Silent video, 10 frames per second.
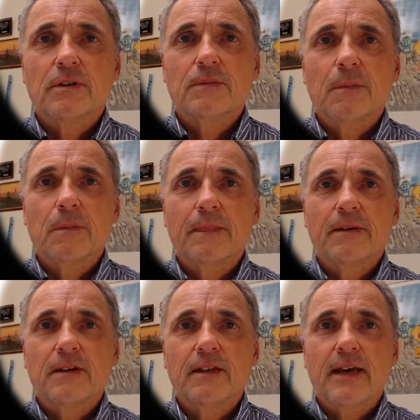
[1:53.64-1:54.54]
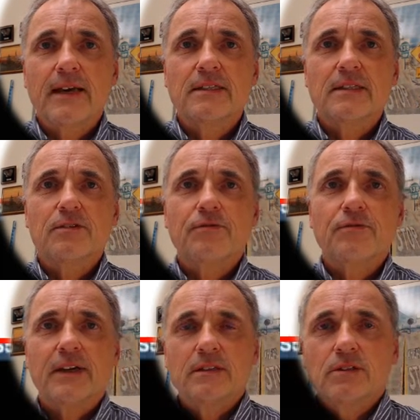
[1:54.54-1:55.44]
aliasing
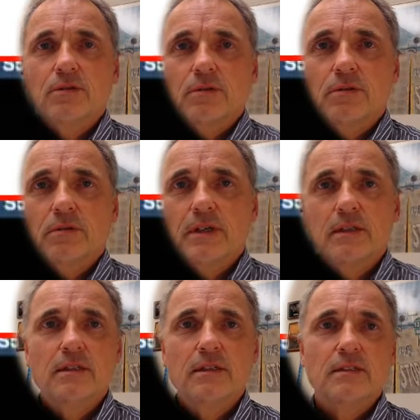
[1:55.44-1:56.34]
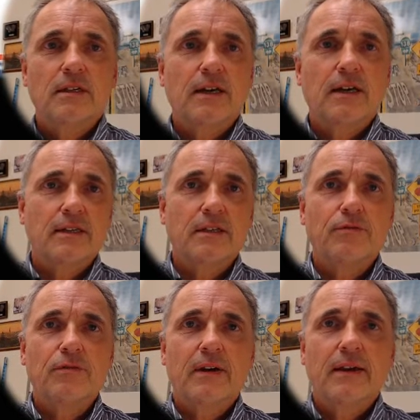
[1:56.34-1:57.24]
effect, so you can easily
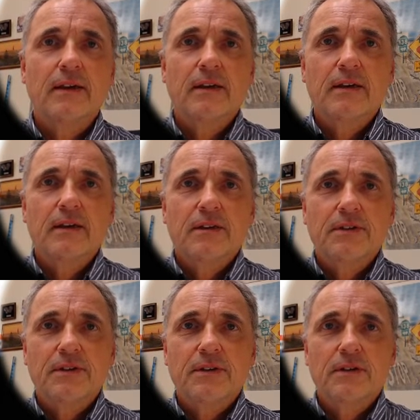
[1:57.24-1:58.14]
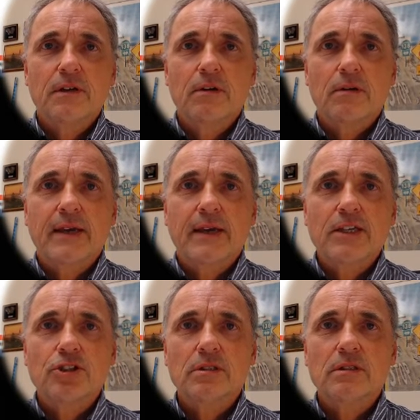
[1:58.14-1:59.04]
identify the
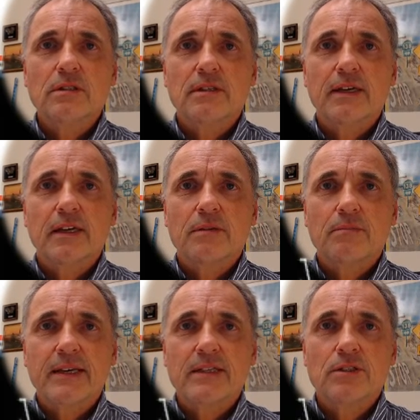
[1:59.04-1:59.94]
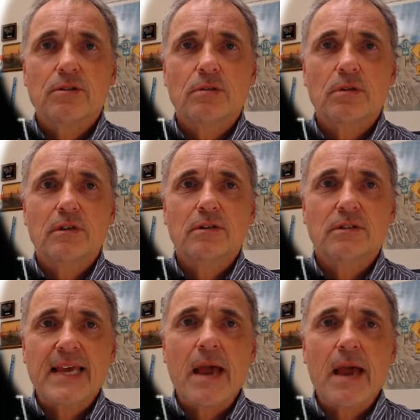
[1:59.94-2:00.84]
location and place your
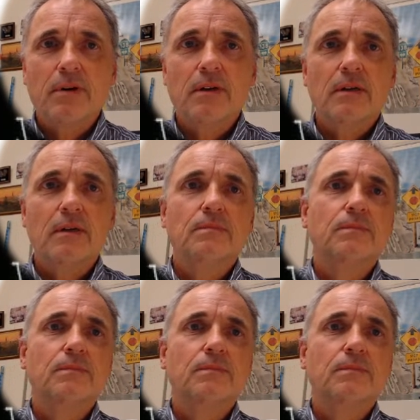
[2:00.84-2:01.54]
sample.